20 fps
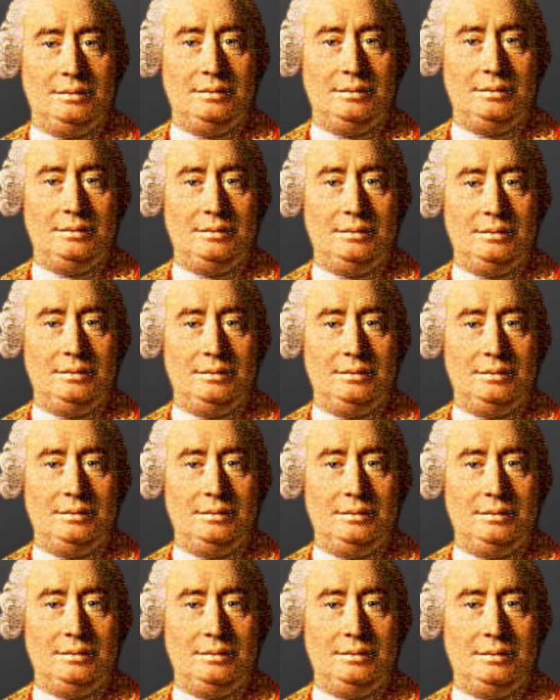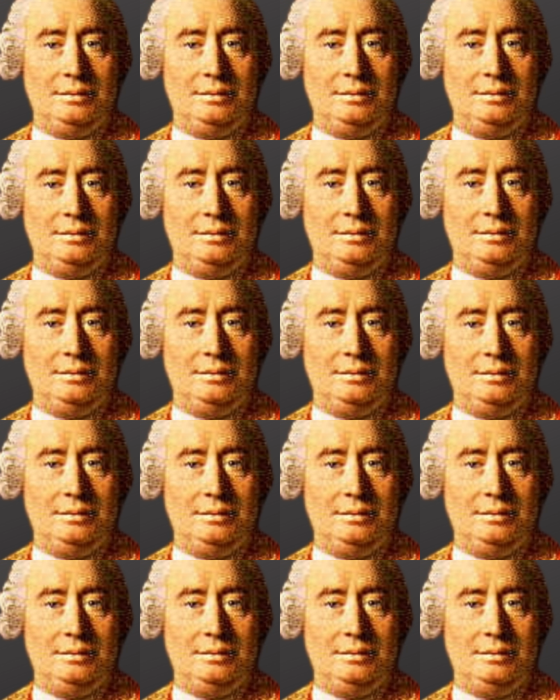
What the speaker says: [no speech]